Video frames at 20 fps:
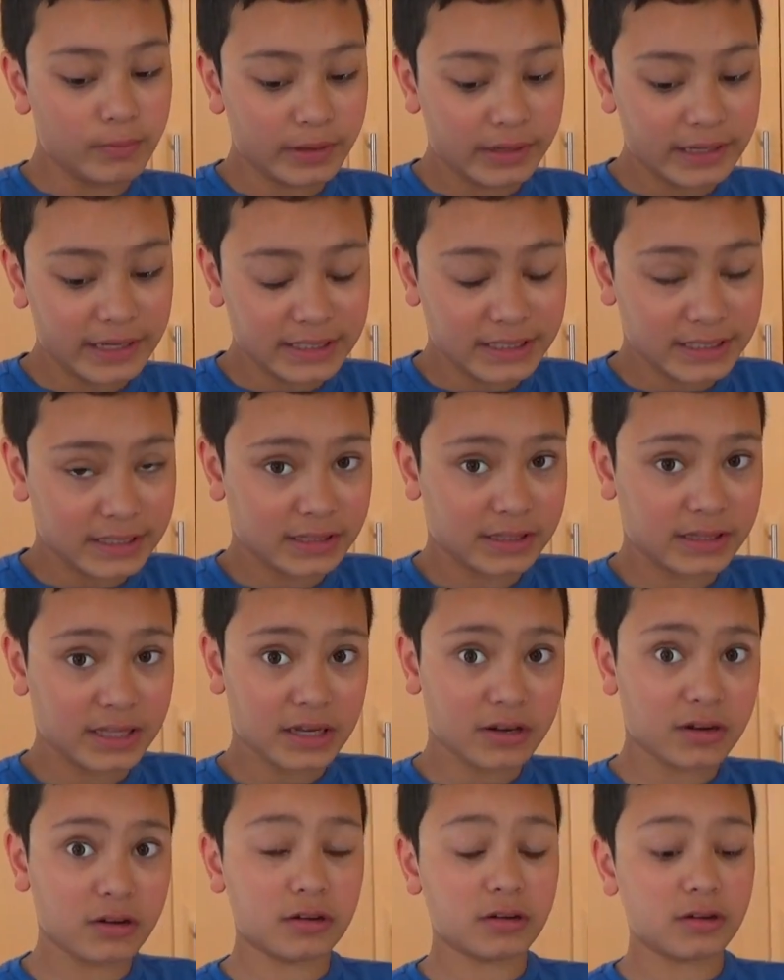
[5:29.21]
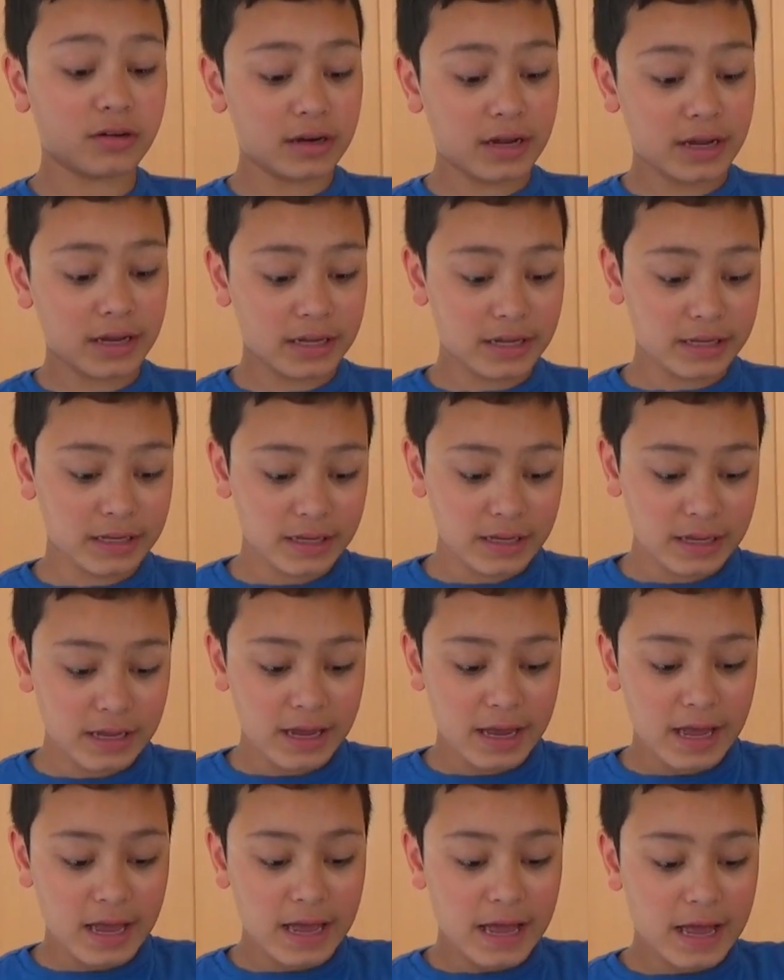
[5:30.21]
gets thicker
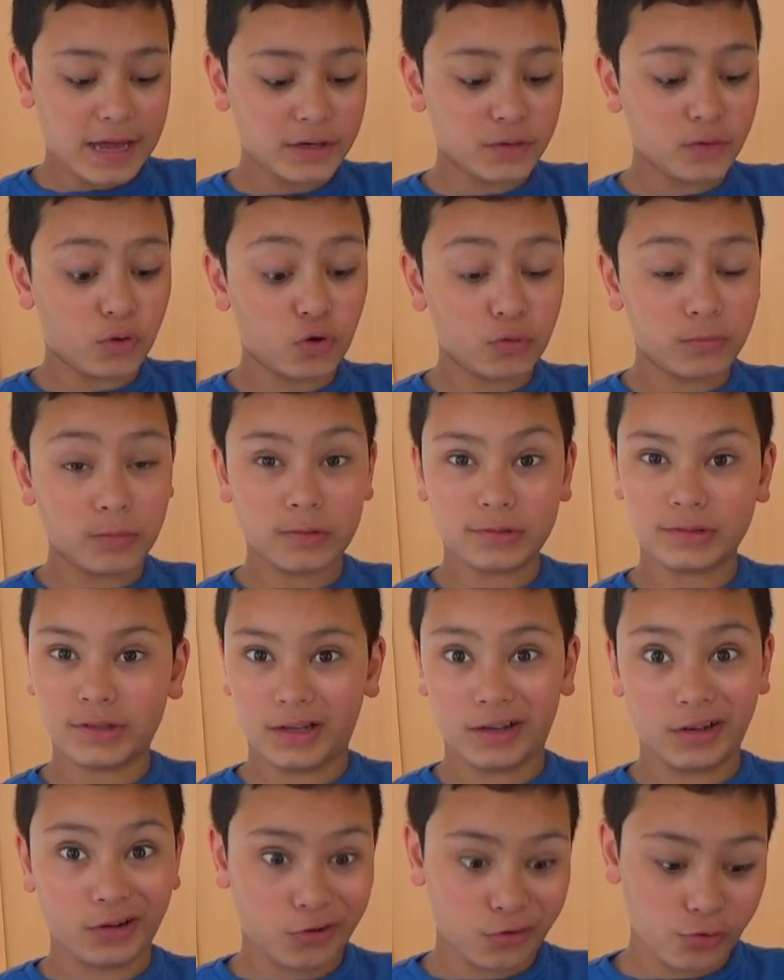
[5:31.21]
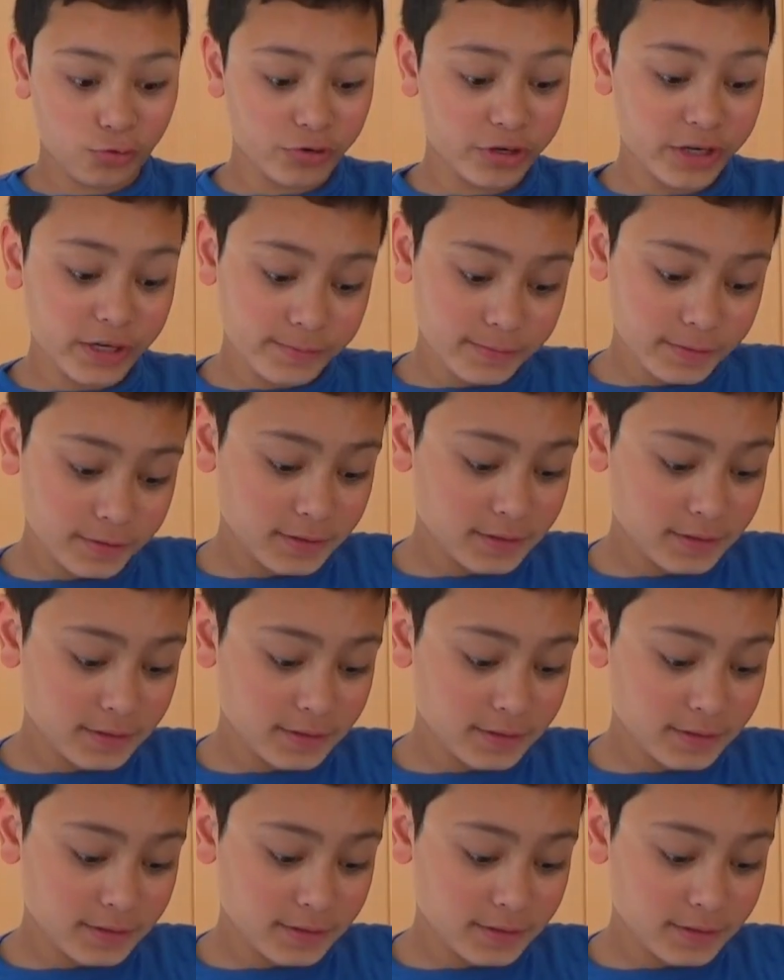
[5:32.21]
and almost like a cream.